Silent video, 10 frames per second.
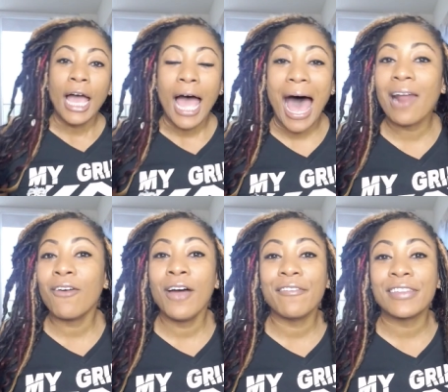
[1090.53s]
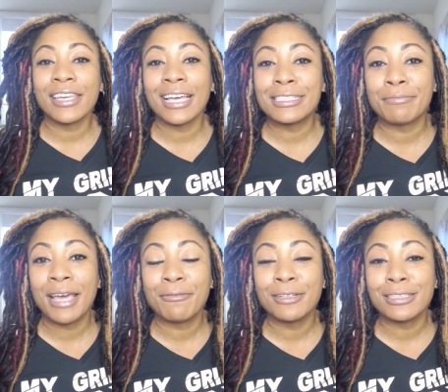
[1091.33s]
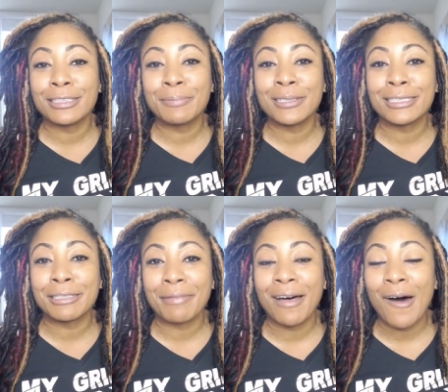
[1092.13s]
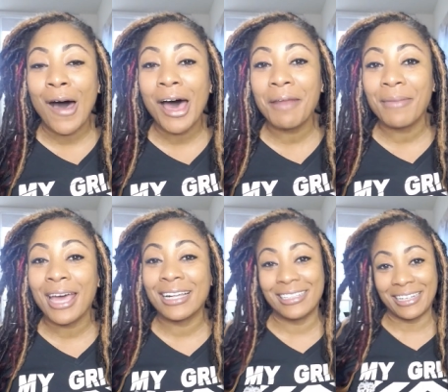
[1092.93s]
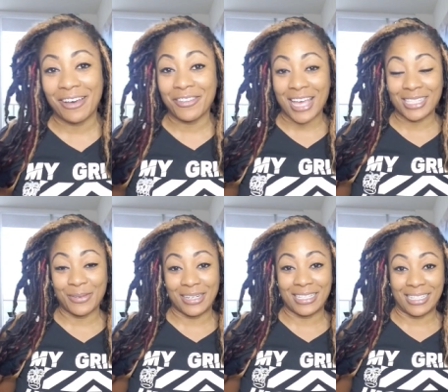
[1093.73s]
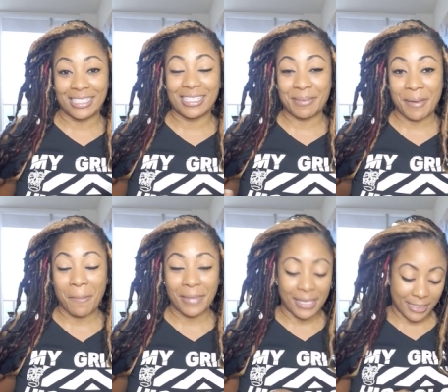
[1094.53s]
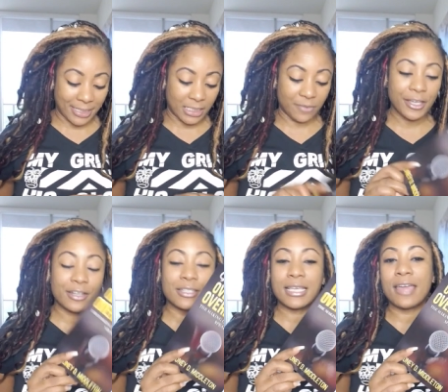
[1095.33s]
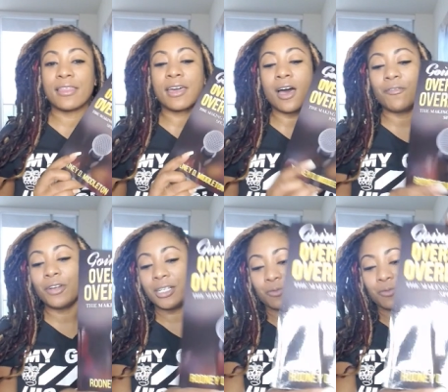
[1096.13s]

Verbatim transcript: I don't have to guesstimate what this book is about. Automatically know that's what it is. It's about making six figures, and the cover is